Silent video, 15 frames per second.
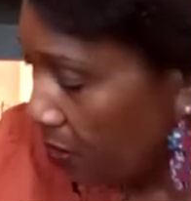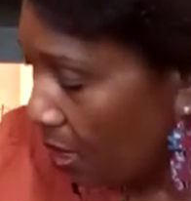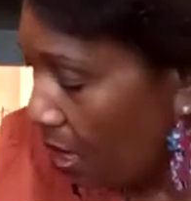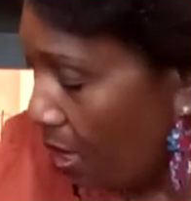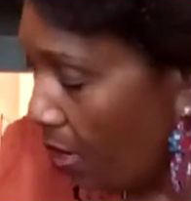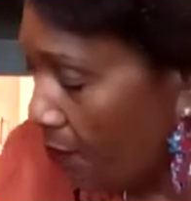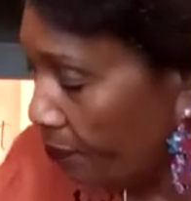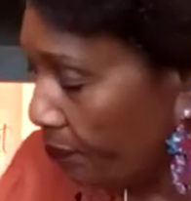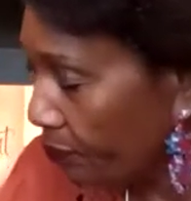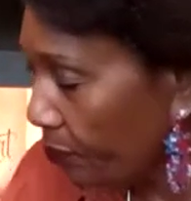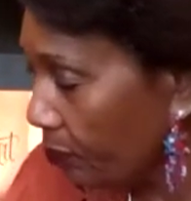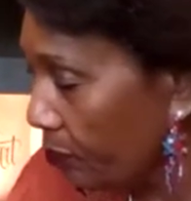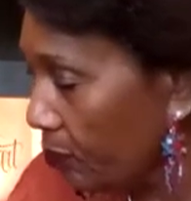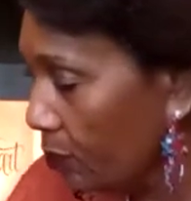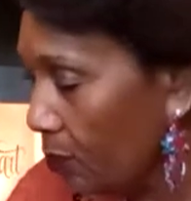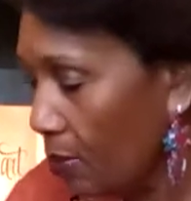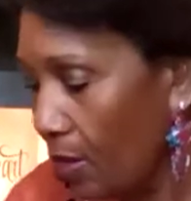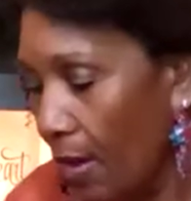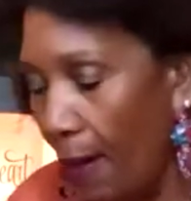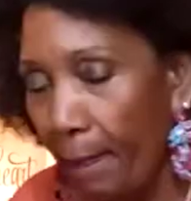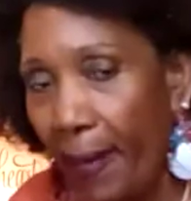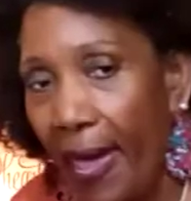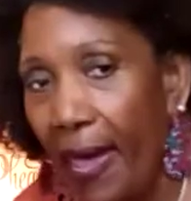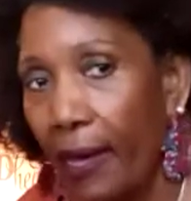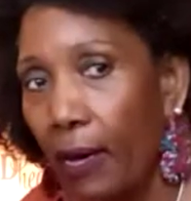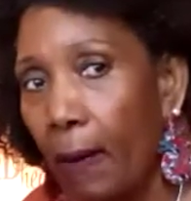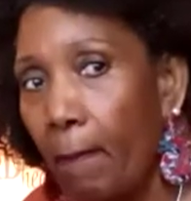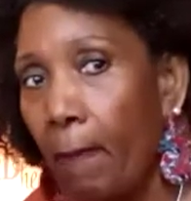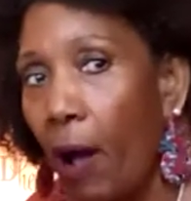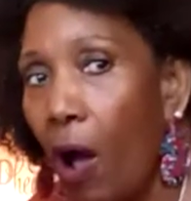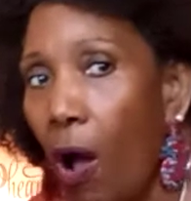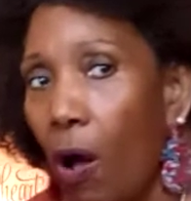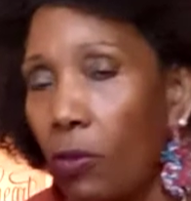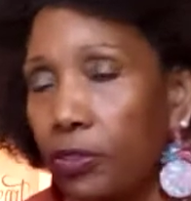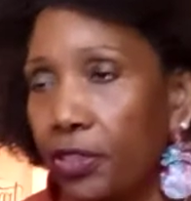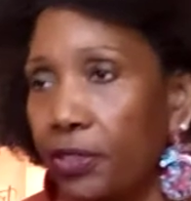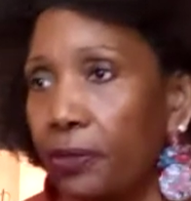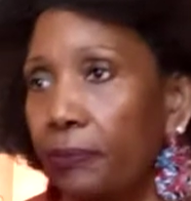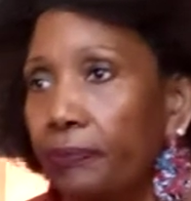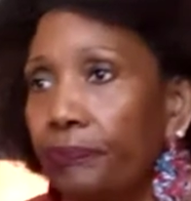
a bag of moss